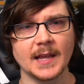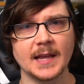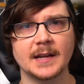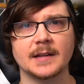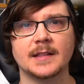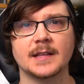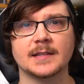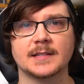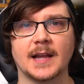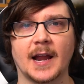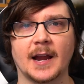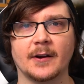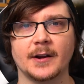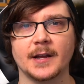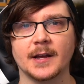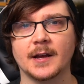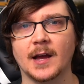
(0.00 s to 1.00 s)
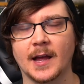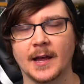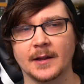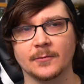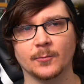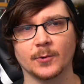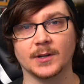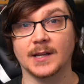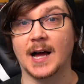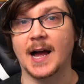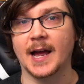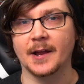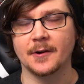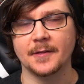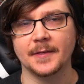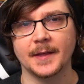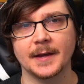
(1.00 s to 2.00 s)
into this area and rely
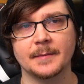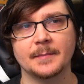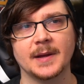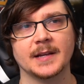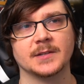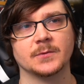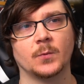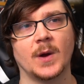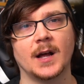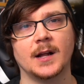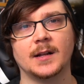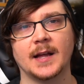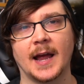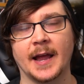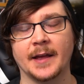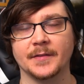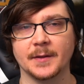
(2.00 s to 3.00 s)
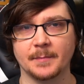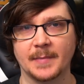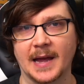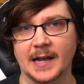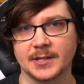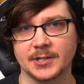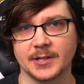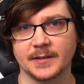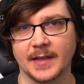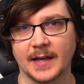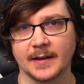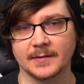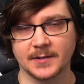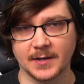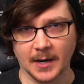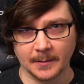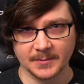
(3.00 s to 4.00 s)
on them as well, and the magic that
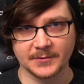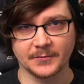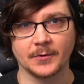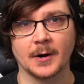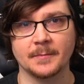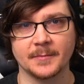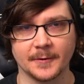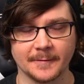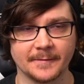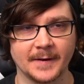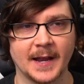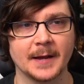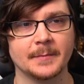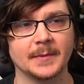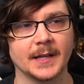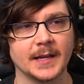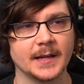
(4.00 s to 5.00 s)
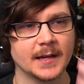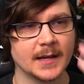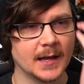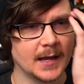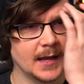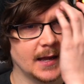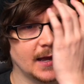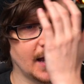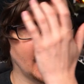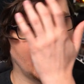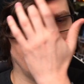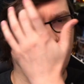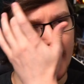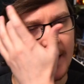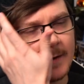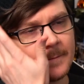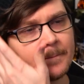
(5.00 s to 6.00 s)
comes from their family.
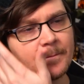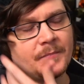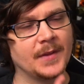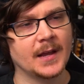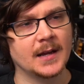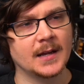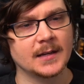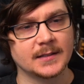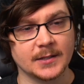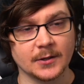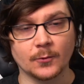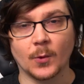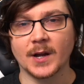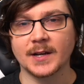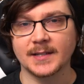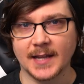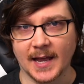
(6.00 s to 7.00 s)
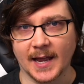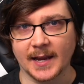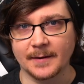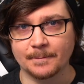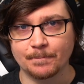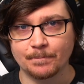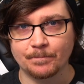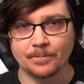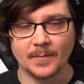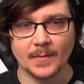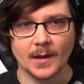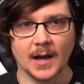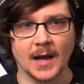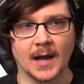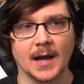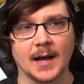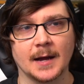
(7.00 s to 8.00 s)
And till one day,
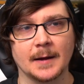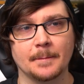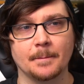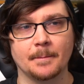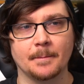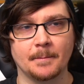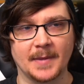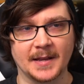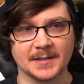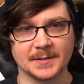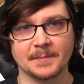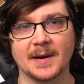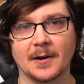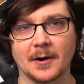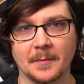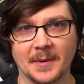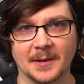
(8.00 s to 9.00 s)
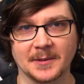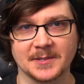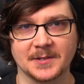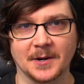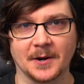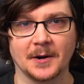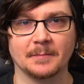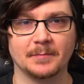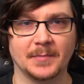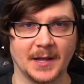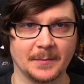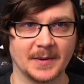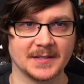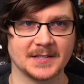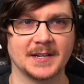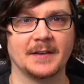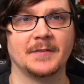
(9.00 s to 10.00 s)
Um, it's Mirabel's turn, played
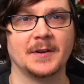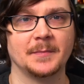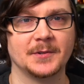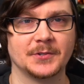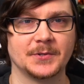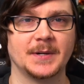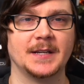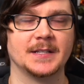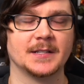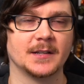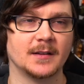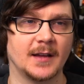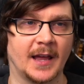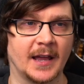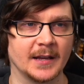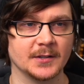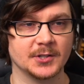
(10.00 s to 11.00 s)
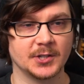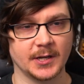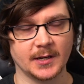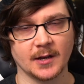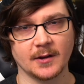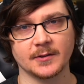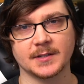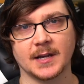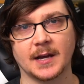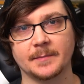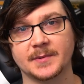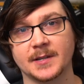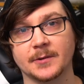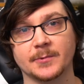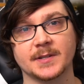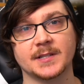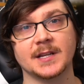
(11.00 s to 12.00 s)
by Stephanie Beatriz, and she goes up
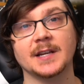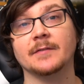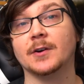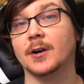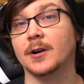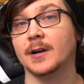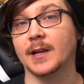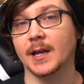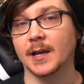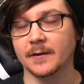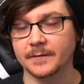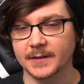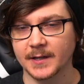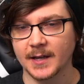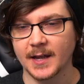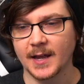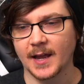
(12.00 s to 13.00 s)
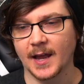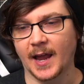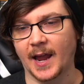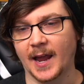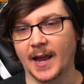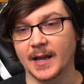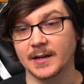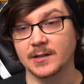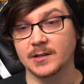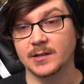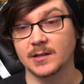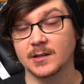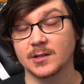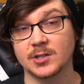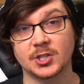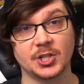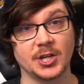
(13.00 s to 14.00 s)
to receive her gift, and
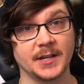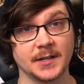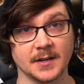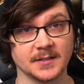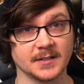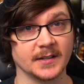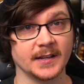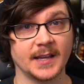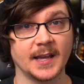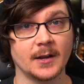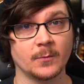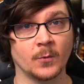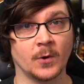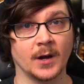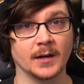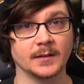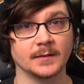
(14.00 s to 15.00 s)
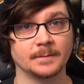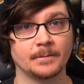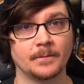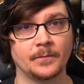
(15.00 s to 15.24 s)
she doesn't get one.